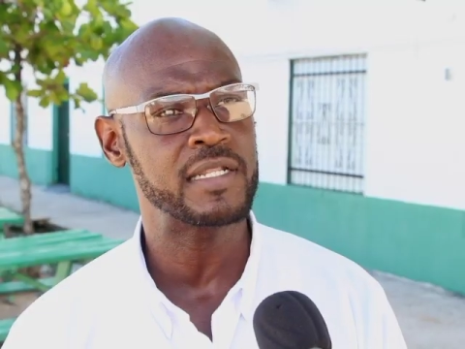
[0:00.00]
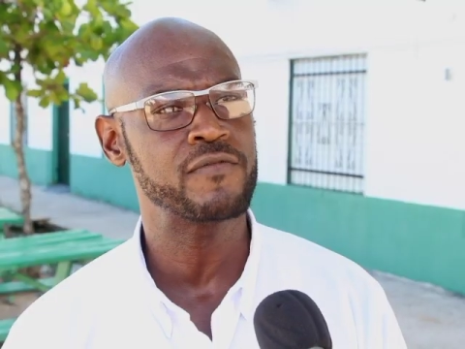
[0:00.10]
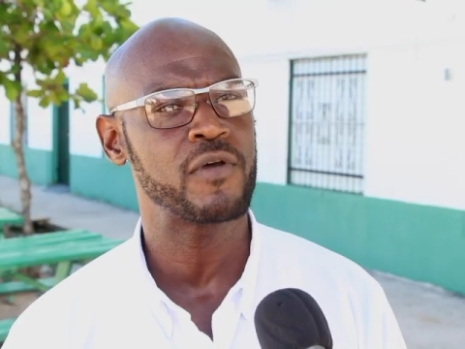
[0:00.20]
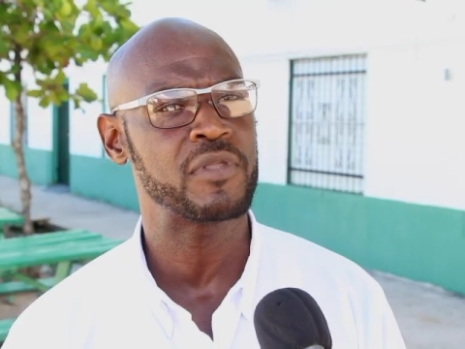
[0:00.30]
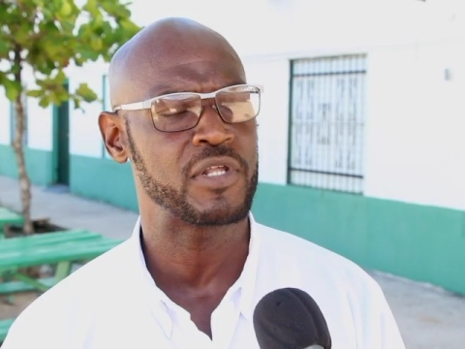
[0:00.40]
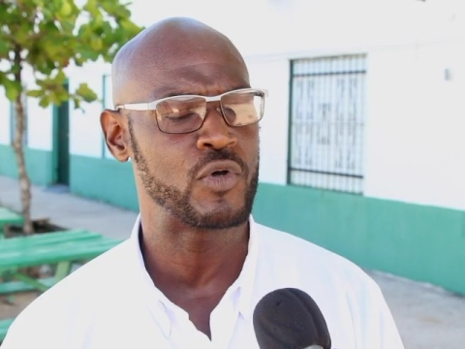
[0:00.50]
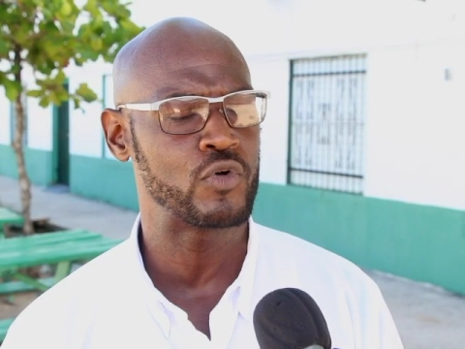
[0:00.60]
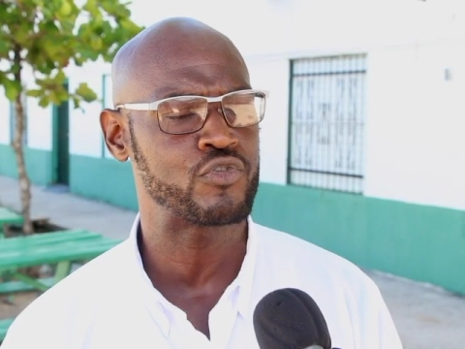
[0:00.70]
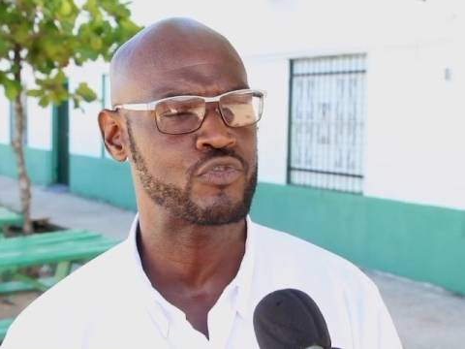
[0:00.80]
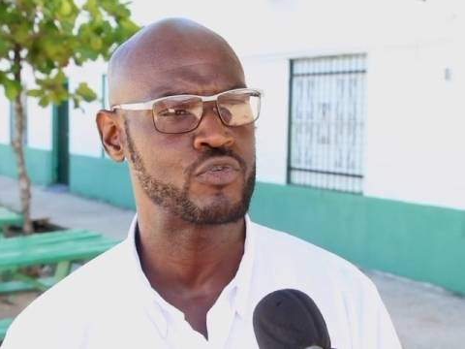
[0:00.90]
and then from there they
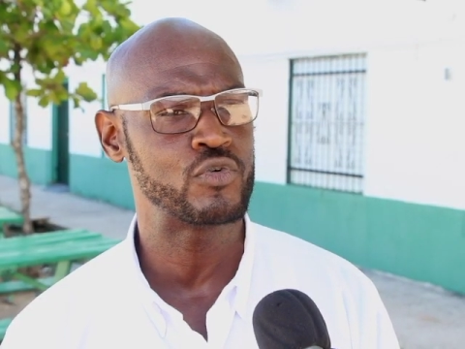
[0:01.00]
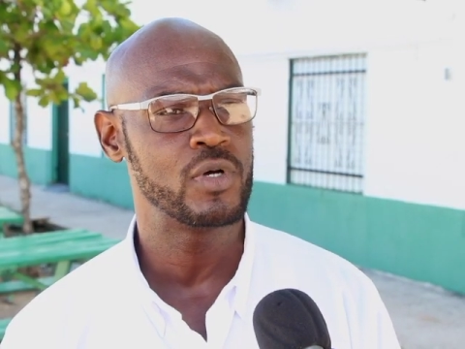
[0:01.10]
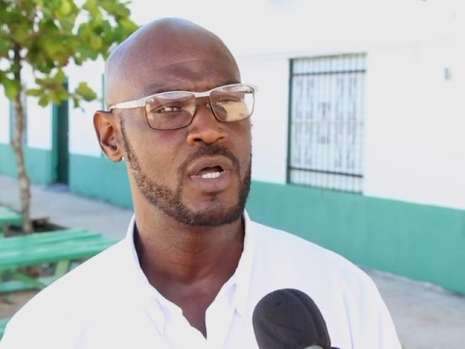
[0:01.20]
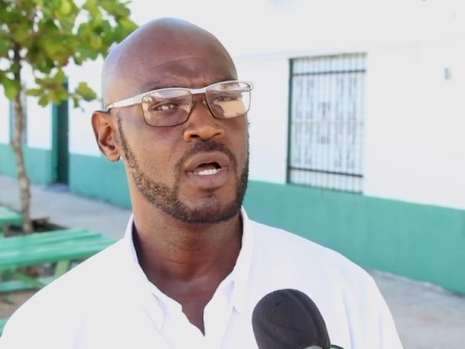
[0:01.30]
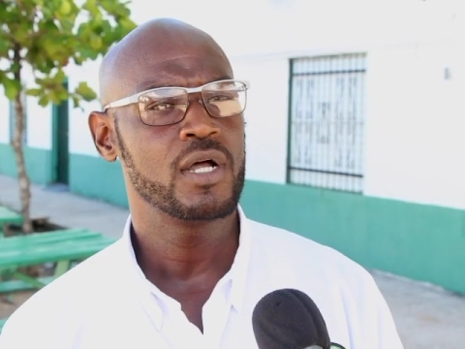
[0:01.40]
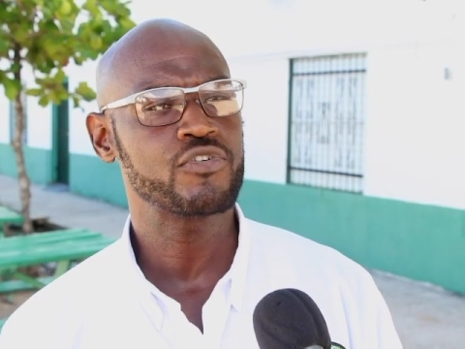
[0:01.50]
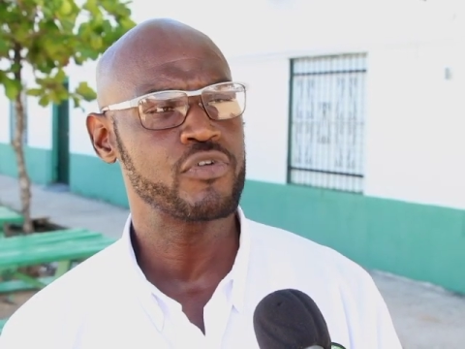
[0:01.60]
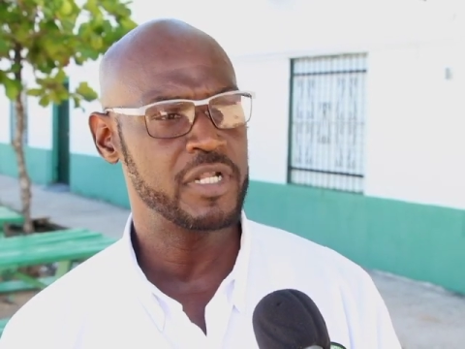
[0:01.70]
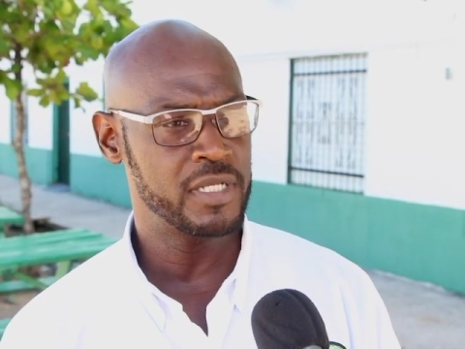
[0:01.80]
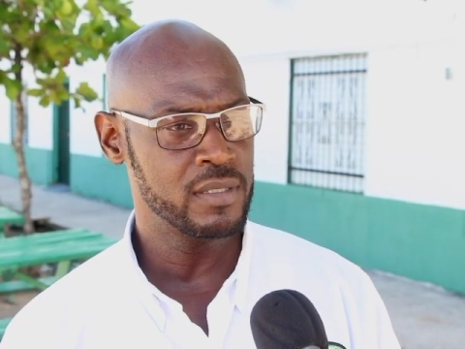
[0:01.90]
go through
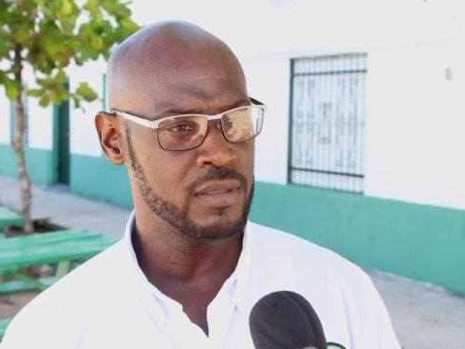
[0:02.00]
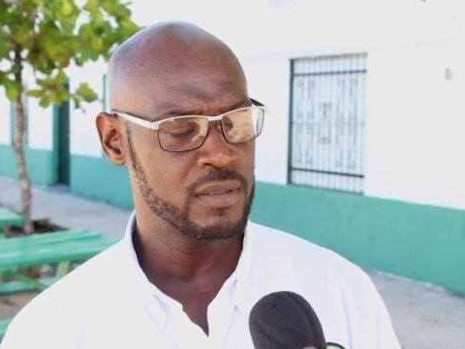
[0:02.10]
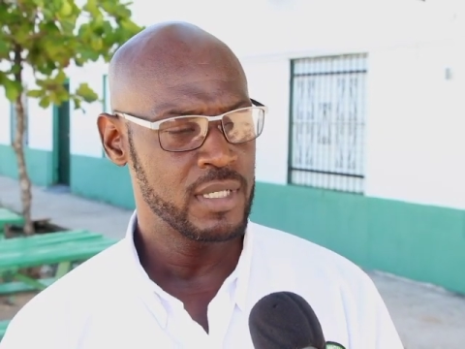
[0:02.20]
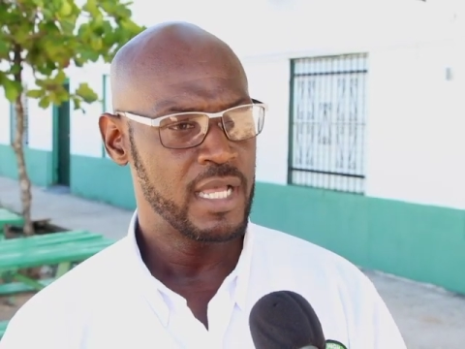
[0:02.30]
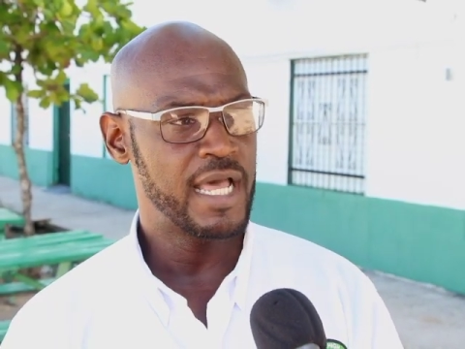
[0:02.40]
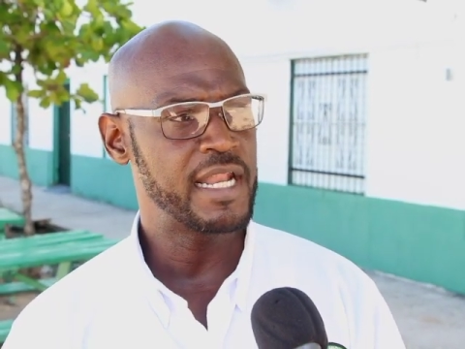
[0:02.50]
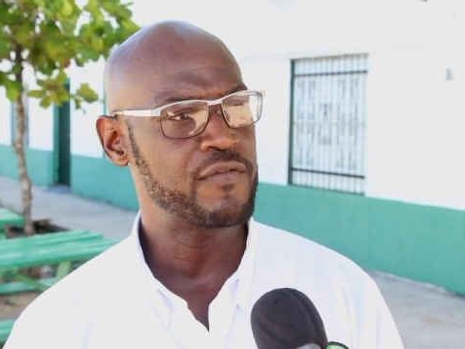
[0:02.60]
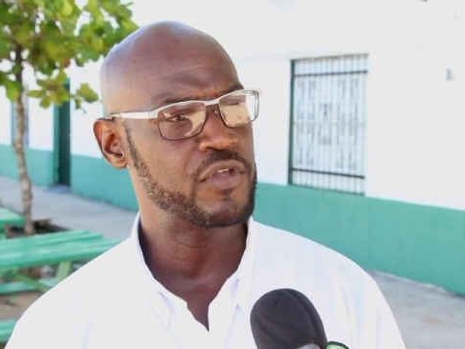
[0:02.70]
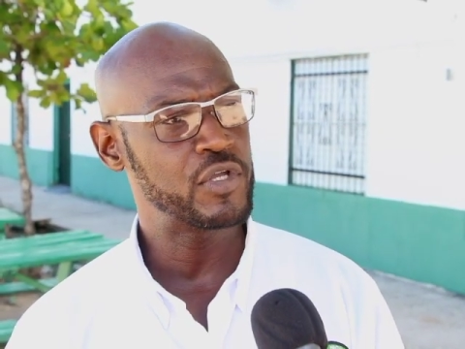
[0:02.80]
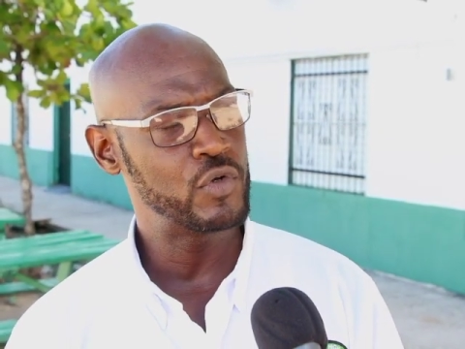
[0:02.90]
training. And
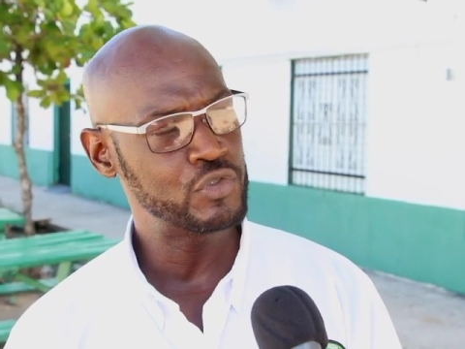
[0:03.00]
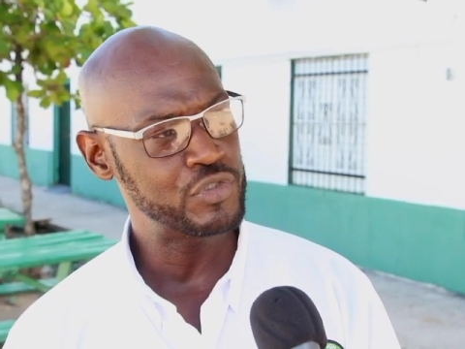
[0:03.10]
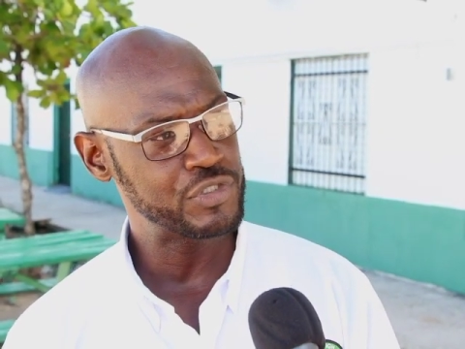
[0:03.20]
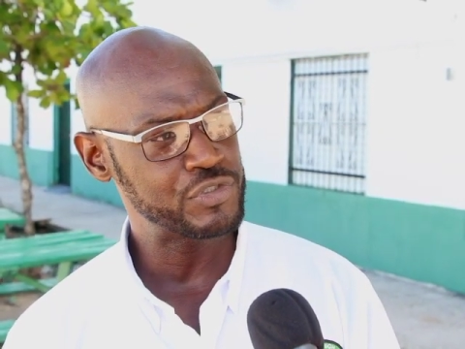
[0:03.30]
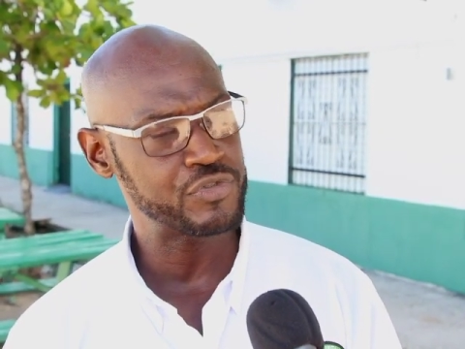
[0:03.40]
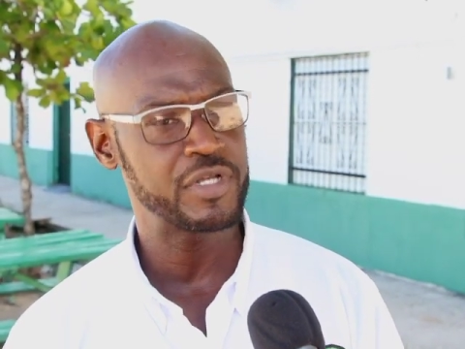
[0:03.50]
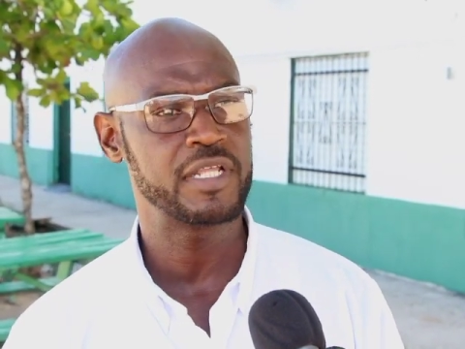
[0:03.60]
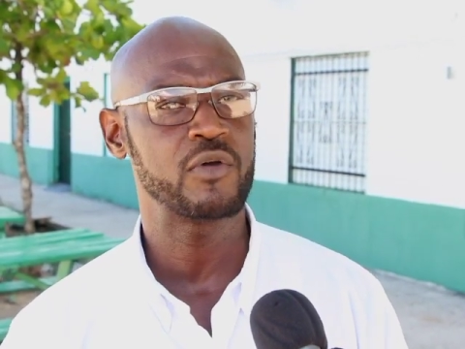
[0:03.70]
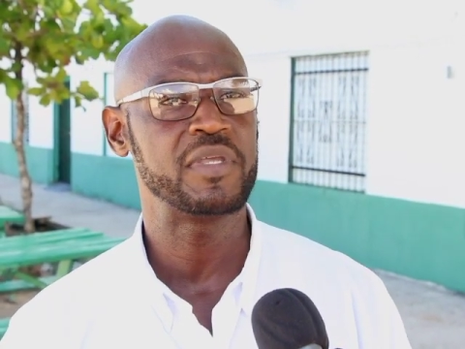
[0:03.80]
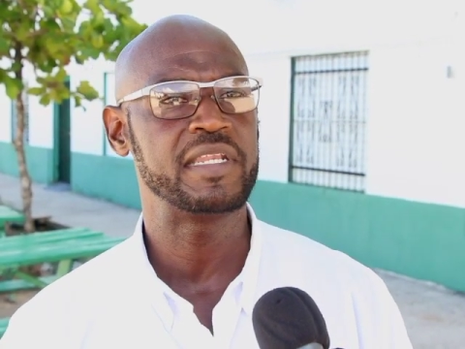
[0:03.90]
after they go through this training,